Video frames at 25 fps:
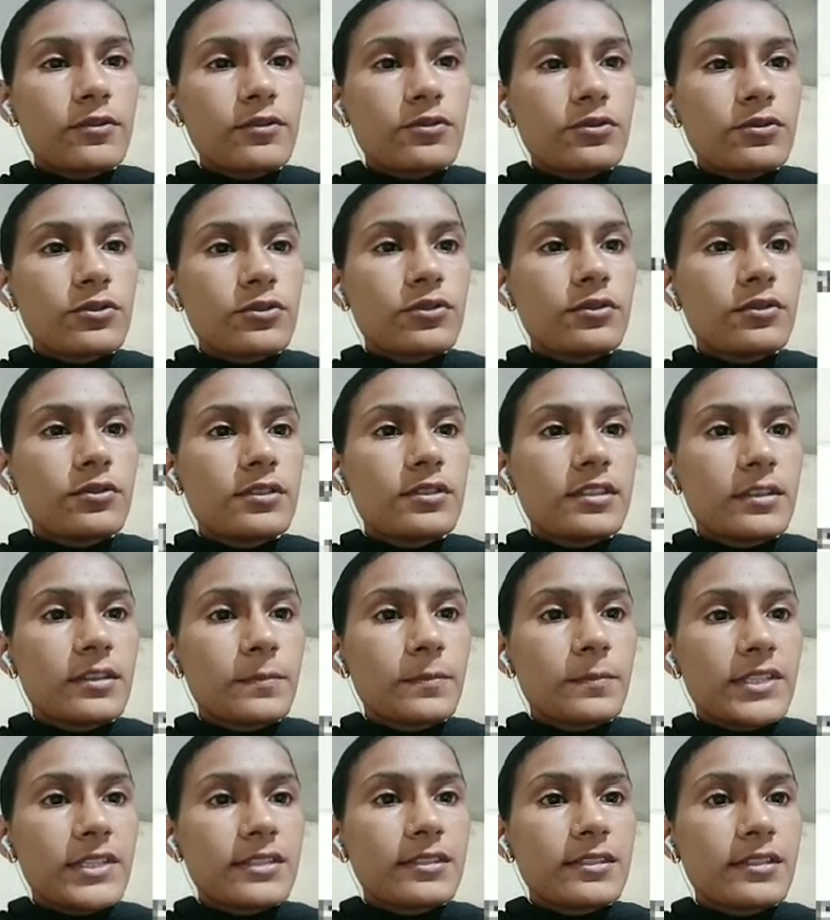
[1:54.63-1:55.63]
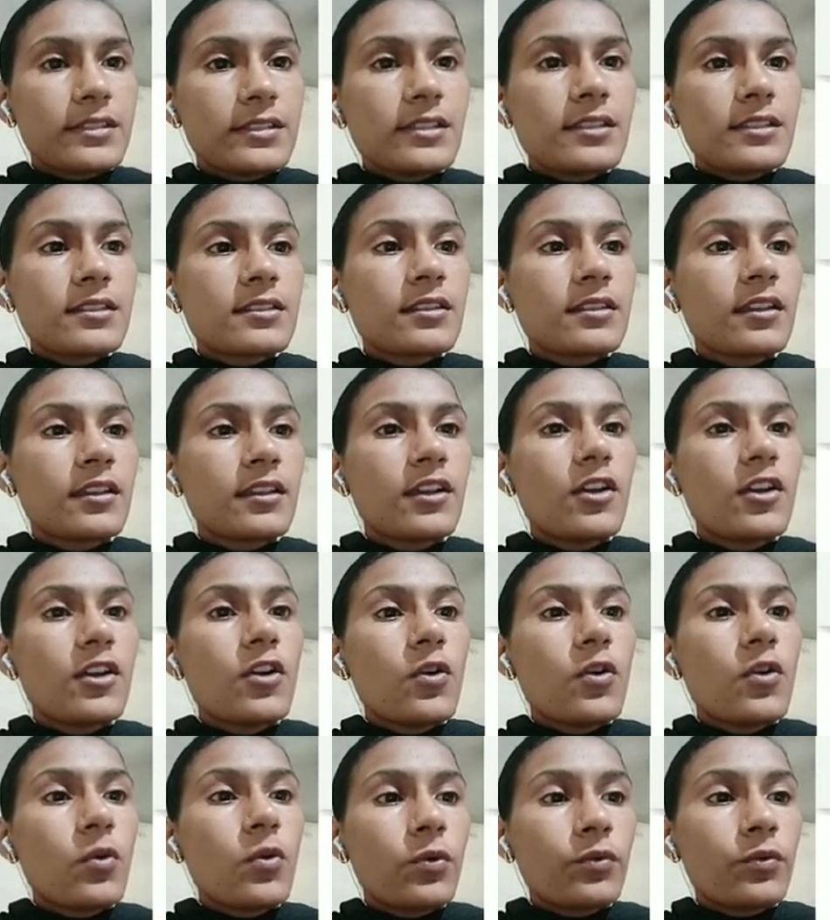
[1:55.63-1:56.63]
to use the pieces
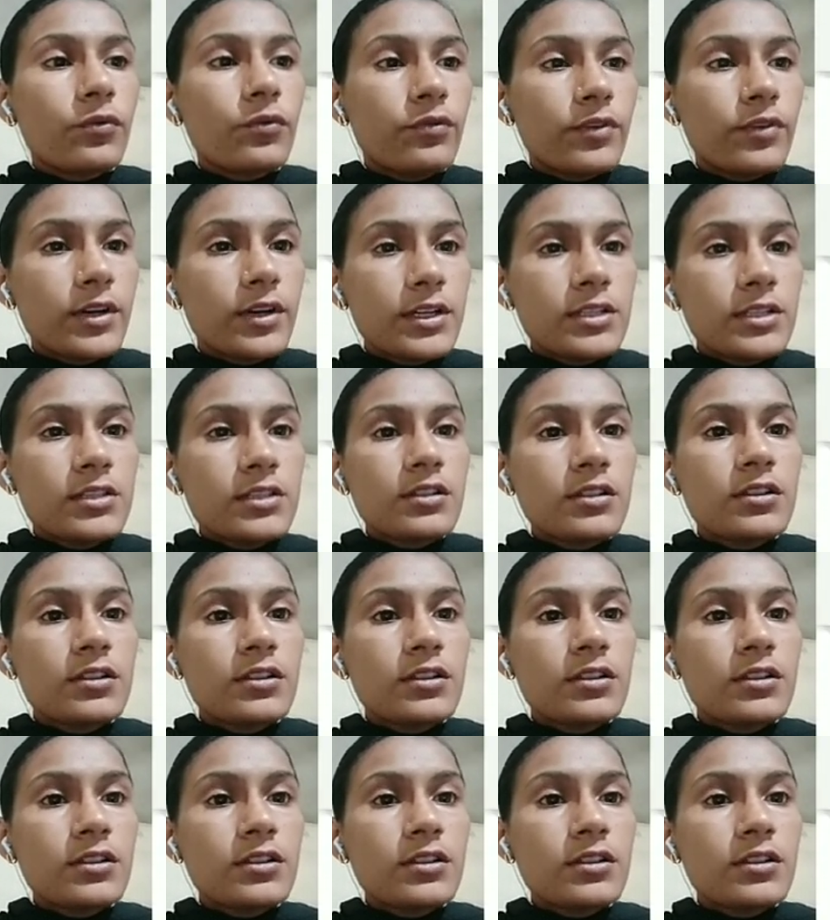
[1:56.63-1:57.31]
1,